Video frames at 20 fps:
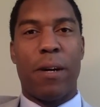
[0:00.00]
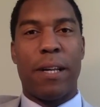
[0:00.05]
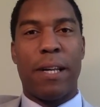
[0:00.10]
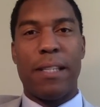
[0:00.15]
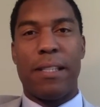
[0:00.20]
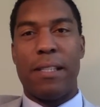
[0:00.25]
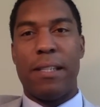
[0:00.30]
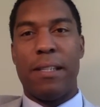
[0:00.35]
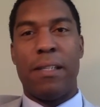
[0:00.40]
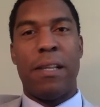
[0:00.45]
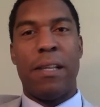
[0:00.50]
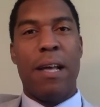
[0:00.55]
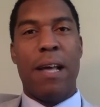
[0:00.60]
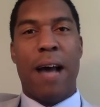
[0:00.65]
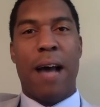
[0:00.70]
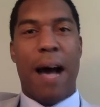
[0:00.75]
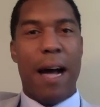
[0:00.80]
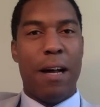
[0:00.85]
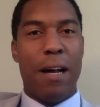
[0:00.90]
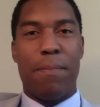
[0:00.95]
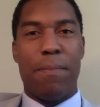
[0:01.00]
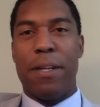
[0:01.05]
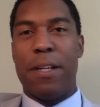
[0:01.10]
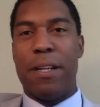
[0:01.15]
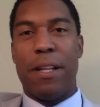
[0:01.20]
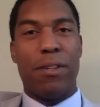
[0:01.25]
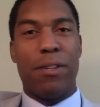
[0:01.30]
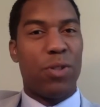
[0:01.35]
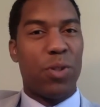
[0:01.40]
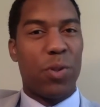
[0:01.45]
I guess he's high up at
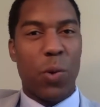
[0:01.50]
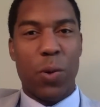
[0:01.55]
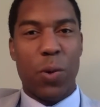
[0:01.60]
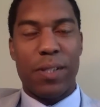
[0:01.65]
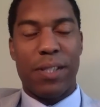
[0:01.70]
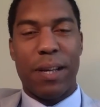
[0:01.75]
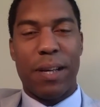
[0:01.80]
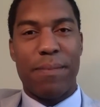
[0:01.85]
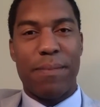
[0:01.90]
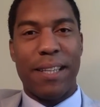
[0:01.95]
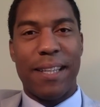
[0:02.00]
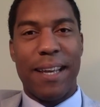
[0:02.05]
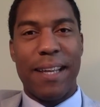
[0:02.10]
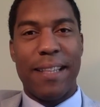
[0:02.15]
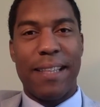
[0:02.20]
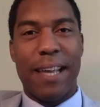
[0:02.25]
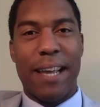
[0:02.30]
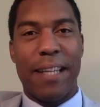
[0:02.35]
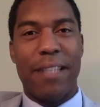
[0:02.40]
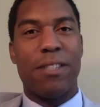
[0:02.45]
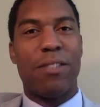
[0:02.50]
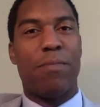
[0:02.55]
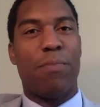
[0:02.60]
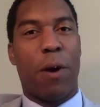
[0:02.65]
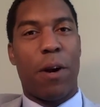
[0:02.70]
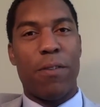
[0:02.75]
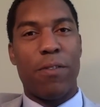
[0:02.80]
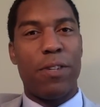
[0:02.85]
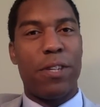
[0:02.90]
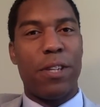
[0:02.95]
another store or something like that because it's
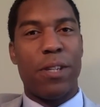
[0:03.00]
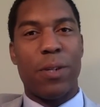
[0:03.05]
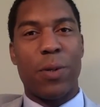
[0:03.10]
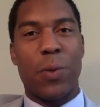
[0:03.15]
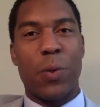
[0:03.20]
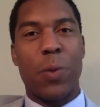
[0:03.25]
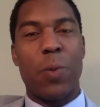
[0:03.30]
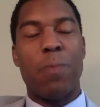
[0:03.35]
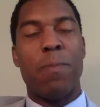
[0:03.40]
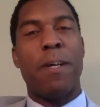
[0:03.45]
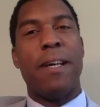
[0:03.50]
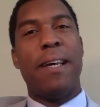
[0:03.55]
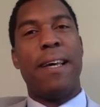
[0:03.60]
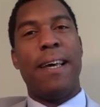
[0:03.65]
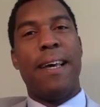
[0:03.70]
part of a dealer group.